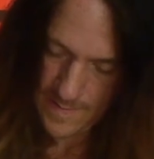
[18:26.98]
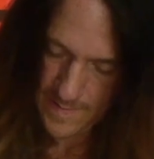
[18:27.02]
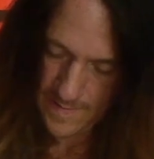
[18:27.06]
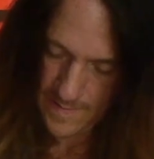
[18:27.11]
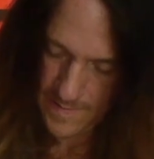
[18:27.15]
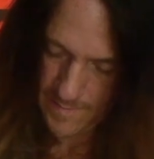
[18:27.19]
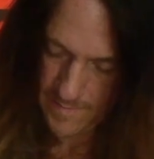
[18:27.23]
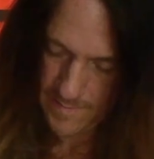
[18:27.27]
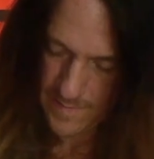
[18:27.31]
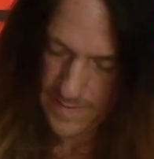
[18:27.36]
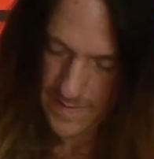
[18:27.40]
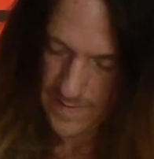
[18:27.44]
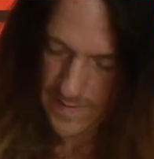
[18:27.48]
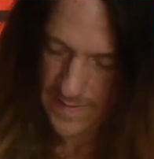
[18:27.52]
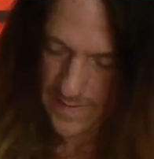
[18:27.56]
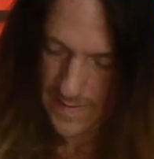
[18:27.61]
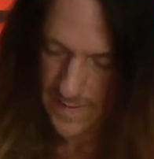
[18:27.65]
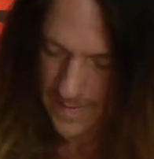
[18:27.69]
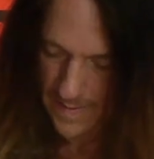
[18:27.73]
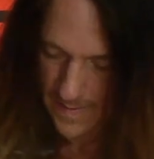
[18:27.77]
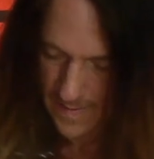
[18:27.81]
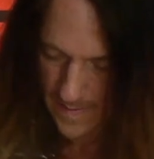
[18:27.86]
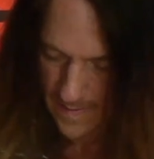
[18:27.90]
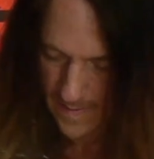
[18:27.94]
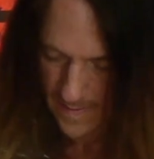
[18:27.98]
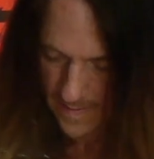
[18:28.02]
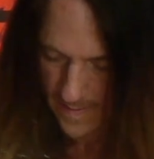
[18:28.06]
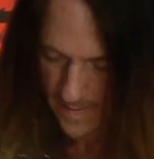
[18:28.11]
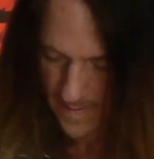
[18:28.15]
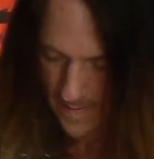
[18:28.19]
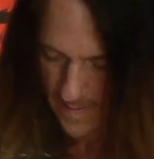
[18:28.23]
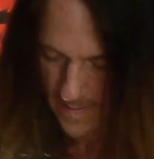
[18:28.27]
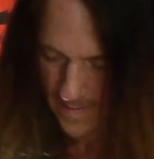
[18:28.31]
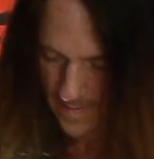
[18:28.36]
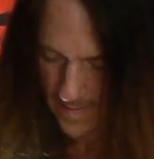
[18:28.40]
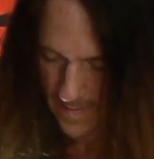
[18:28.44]
Okay.
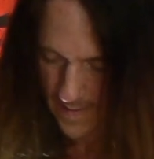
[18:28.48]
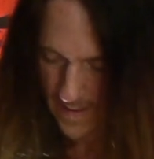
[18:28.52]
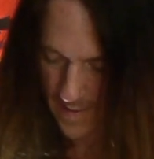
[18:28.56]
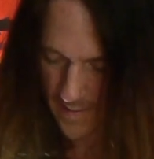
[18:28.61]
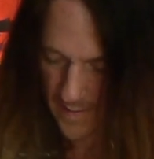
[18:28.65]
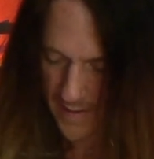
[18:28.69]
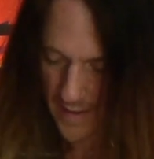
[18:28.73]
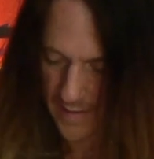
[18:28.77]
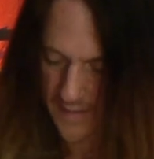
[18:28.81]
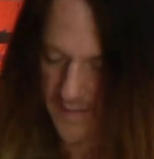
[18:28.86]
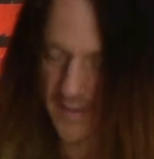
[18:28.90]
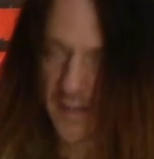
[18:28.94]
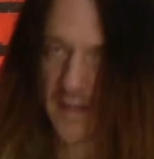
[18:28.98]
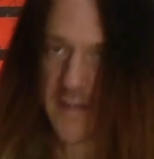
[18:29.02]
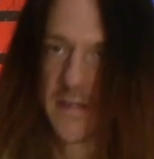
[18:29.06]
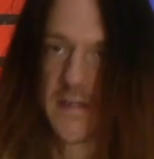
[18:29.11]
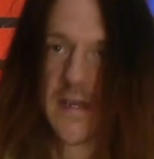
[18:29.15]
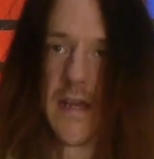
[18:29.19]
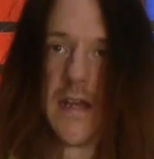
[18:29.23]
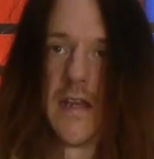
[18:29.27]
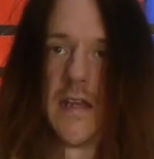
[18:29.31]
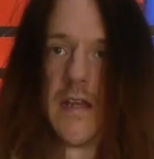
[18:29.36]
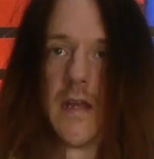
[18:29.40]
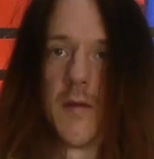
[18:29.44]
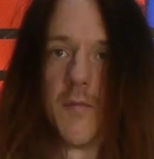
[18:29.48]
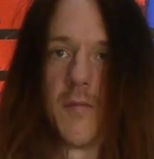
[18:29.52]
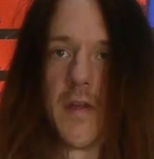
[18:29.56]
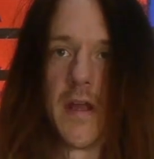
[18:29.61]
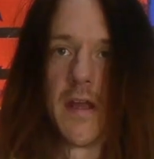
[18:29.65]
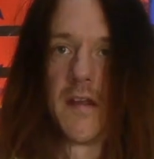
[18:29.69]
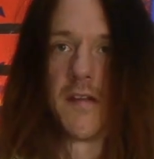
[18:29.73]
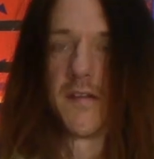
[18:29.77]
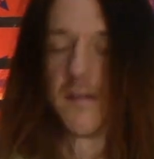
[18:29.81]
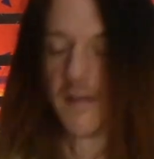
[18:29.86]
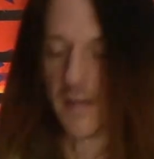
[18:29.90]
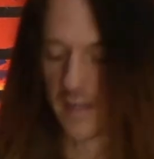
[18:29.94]
Now that's going to tighten up
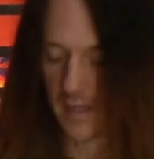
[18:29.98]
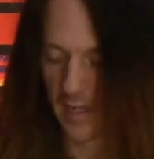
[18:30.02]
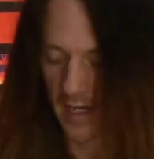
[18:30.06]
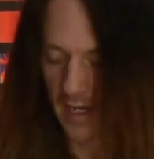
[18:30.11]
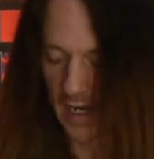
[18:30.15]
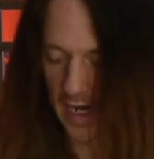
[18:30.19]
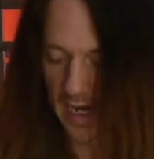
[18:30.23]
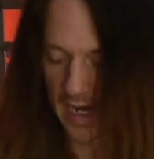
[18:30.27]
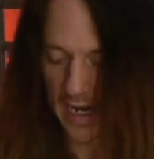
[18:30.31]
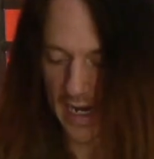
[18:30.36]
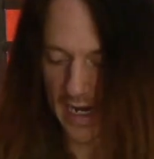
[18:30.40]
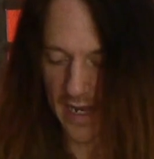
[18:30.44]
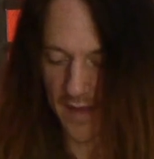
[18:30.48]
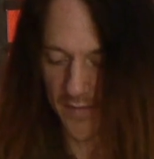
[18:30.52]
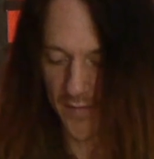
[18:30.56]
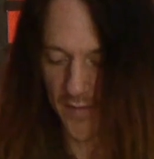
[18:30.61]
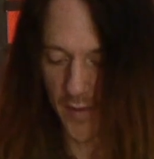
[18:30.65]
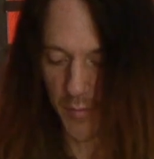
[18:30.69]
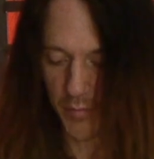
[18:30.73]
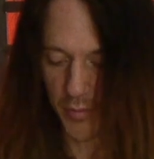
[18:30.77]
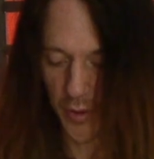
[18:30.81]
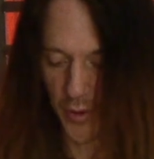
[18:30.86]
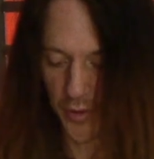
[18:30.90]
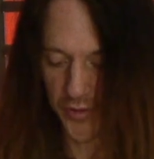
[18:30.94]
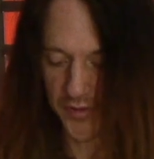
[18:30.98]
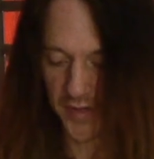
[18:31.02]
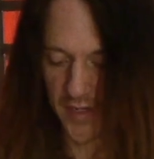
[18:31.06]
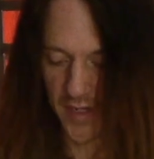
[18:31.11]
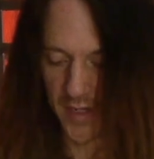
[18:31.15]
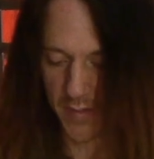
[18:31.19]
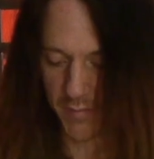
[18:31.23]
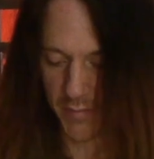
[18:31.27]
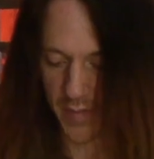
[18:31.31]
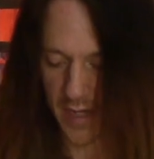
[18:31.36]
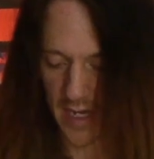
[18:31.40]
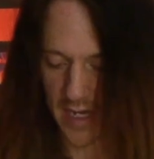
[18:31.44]
nicely. And the bolt on
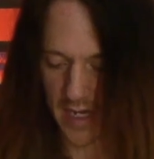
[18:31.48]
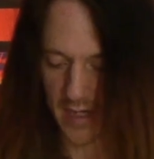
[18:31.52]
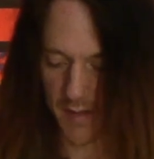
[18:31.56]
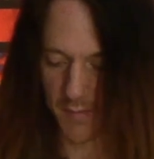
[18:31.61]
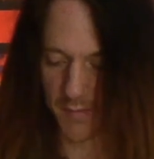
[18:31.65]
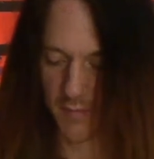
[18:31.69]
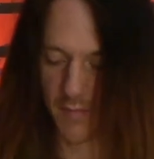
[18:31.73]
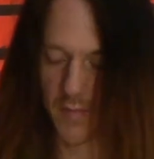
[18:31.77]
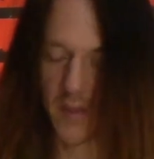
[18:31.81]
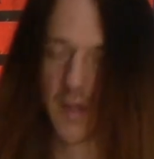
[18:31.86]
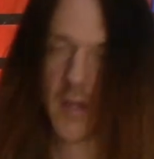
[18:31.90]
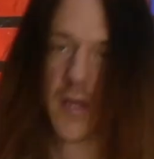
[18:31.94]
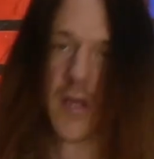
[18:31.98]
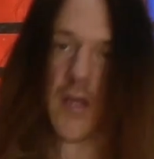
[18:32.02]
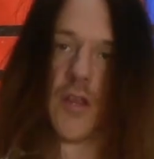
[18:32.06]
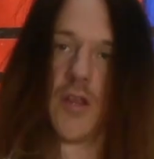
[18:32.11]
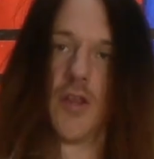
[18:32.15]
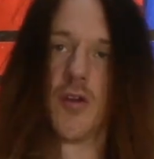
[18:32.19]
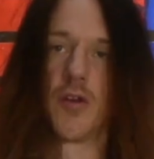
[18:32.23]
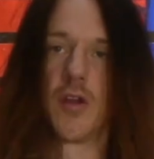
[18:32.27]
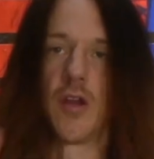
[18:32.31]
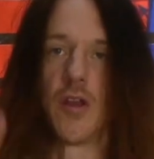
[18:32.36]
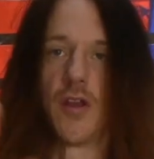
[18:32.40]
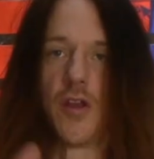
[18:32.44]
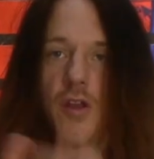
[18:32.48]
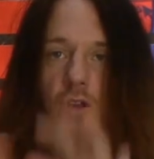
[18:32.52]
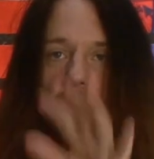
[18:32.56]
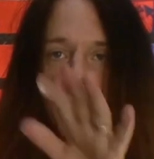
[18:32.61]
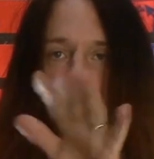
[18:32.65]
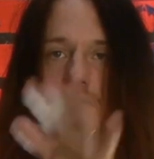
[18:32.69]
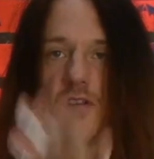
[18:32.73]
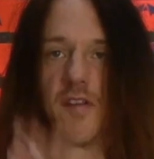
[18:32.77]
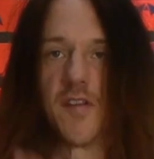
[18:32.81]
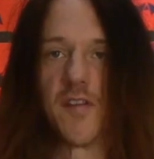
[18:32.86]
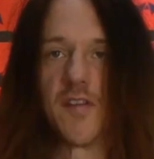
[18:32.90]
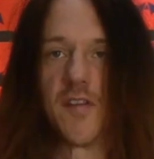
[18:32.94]
the bottom you can
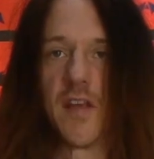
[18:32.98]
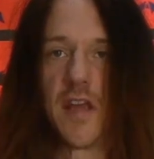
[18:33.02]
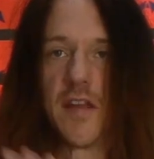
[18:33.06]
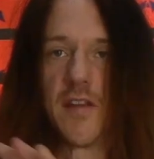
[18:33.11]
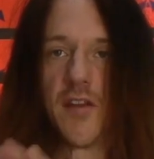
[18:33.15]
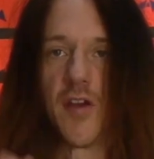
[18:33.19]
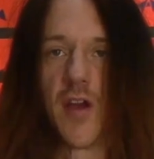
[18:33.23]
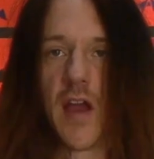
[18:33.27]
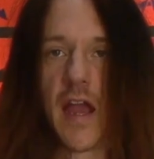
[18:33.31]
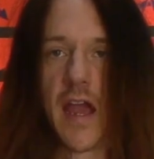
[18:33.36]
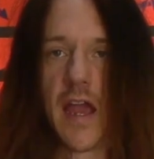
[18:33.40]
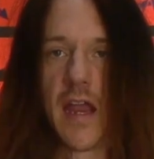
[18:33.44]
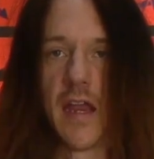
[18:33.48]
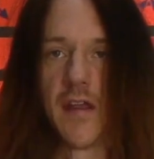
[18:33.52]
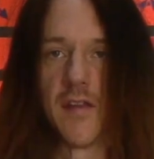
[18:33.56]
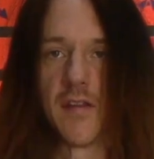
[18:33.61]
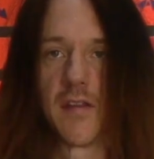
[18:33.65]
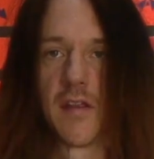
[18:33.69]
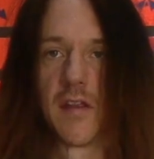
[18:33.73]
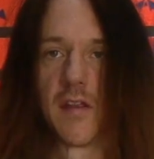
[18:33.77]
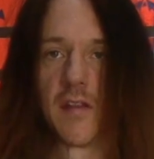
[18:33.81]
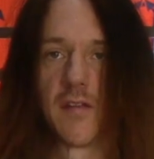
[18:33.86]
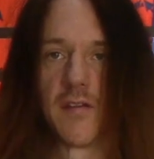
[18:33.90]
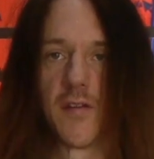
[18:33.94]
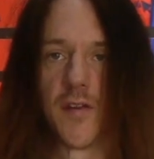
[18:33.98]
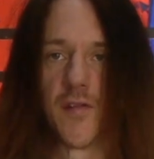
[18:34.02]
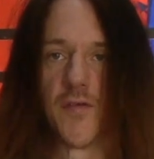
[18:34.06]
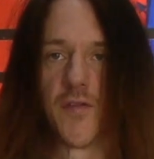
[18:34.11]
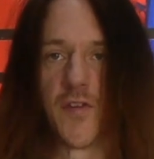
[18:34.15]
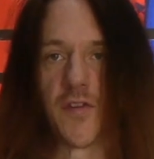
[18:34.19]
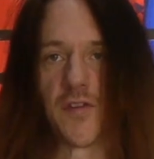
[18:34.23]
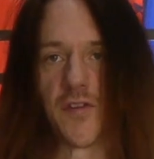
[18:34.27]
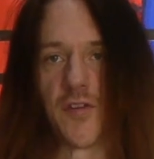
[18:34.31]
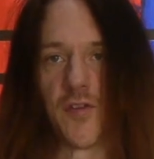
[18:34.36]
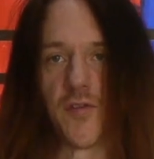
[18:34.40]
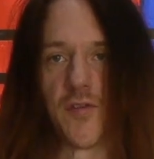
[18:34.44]
use to set your height. So if
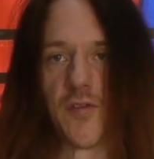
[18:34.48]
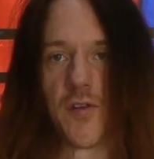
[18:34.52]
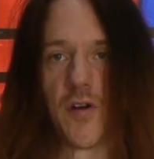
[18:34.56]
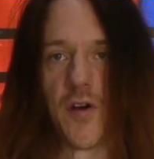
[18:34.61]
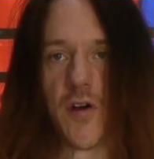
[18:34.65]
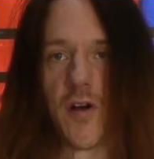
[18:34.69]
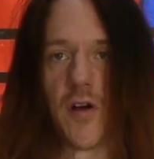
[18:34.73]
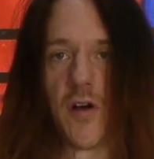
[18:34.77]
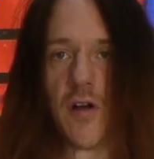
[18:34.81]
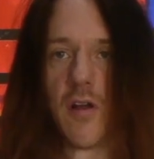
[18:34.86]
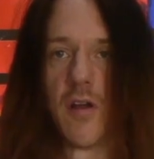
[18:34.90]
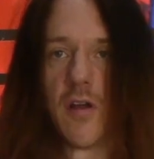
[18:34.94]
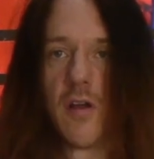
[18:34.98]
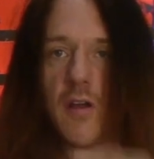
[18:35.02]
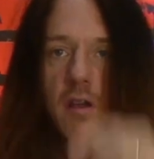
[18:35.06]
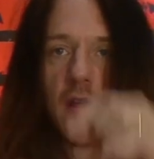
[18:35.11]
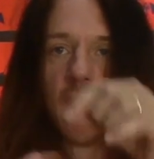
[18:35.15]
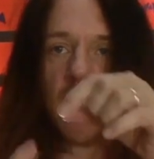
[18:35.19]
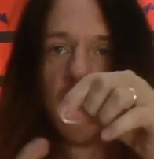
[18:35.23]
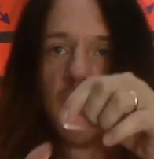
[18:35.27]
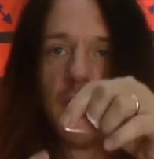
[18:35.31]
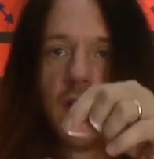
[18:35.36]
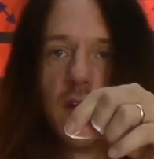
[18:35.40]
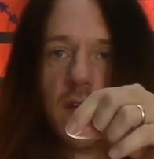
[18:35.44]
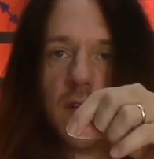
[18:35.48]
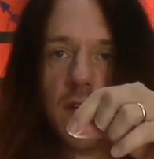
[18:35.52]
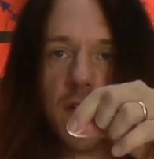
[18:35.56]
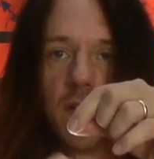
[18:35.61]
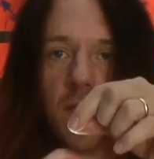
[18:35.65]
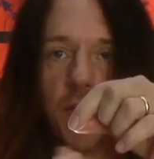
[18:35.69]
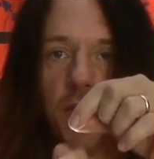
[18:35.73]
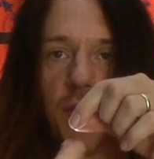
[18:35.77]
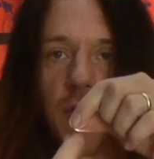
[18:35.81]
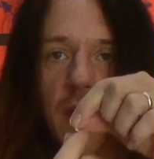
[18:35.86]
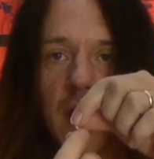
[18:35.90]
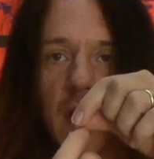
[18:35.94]
it's too tall, you
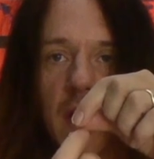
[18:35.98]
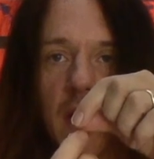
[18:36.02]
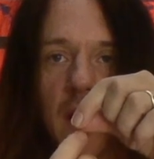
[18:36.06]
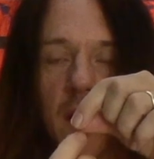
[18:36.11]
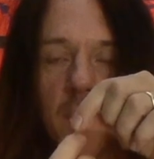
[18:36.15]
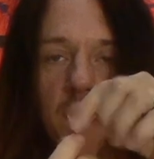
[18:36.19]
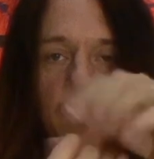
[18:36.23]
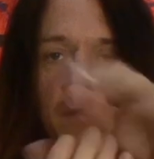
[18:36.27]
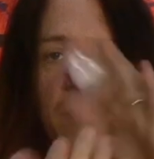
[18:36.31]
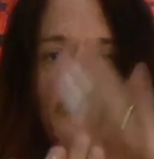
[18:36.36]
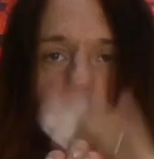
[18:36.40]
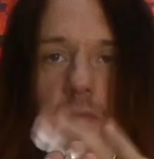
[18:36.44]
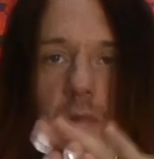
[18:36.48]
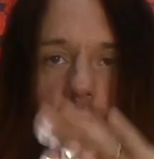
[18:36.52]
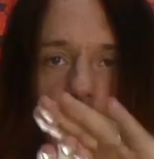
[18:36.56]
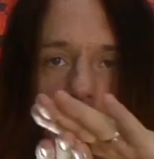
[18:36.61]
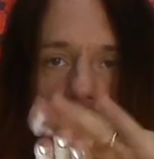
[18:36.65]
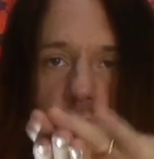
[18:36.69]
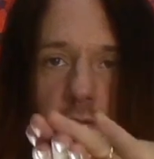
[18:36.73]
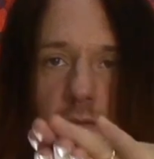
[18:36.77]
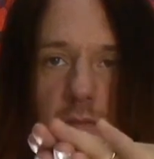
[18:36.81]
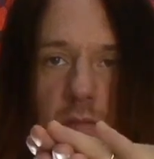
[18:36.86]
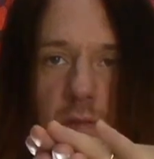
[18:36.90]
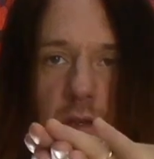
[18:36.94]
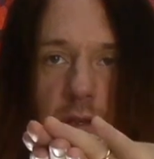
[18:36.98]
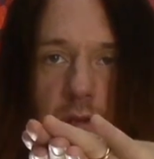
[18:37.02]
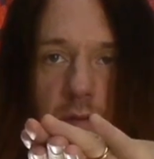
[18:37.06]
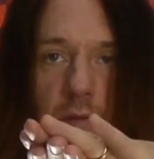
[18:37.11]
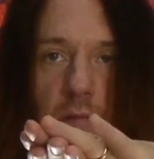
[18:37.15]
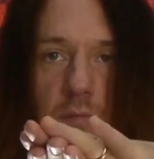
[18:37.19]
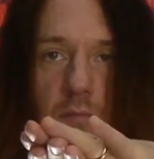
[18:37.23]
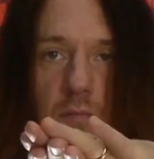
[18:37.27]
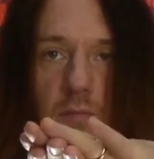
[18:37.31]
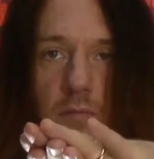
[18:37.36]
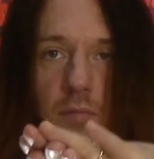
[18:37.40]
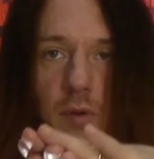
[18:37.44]
just bring it up and
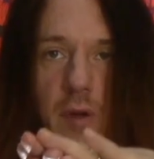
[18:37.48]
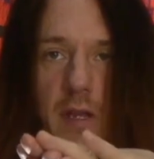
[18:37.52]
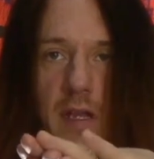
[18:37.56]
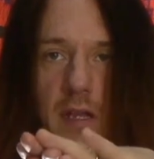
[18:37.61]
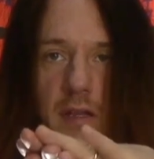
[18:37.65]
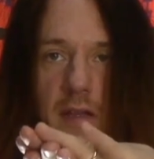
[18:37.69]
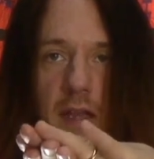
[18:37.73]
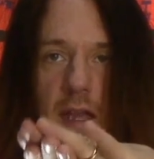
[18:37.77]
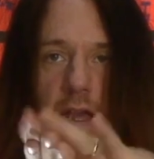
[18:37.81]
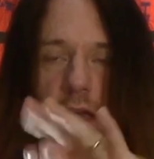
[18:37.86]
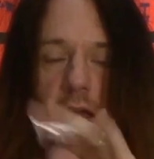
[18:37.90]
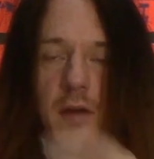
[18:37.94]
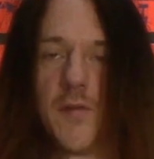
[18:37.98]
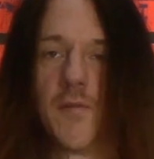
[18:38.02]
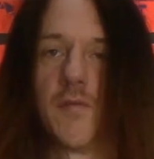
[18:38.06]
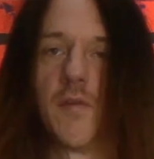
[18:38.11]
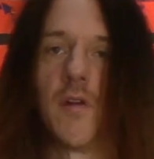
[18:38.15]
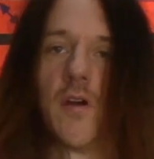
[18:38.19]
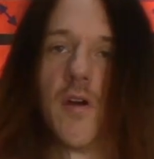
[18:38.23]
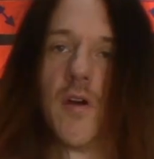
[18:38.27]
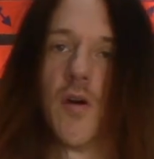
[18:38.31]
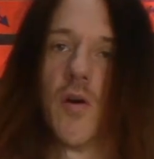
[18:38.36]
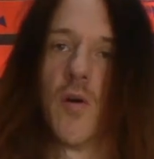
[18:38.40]
it'll bring it down.